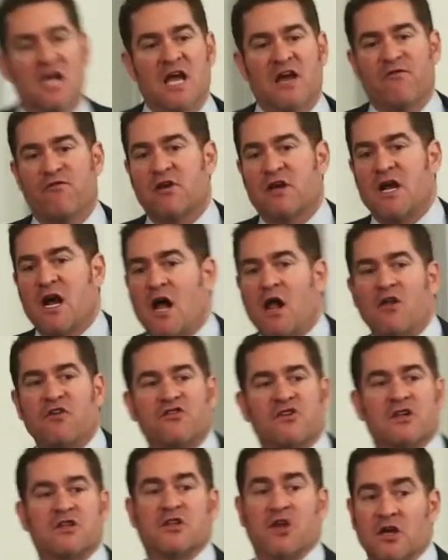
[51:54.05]
Every
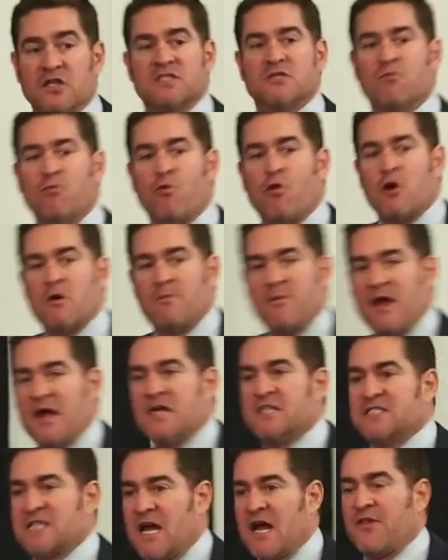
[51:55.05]
college that doesn't want to pay
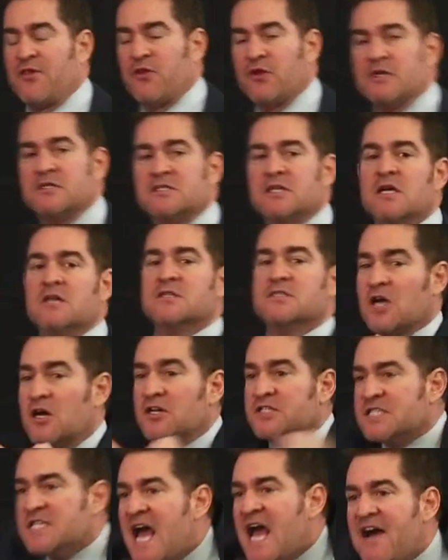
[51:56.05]
its athletes
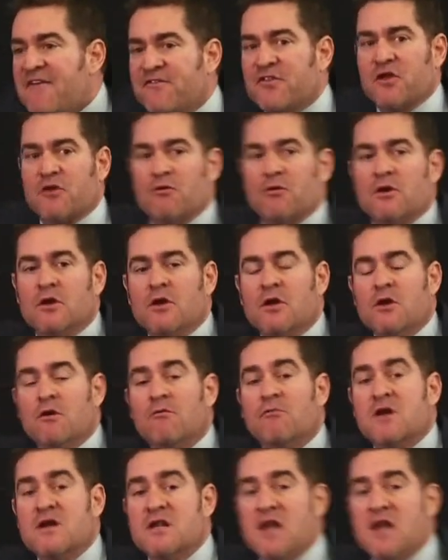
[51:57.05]
doesn't have to. We're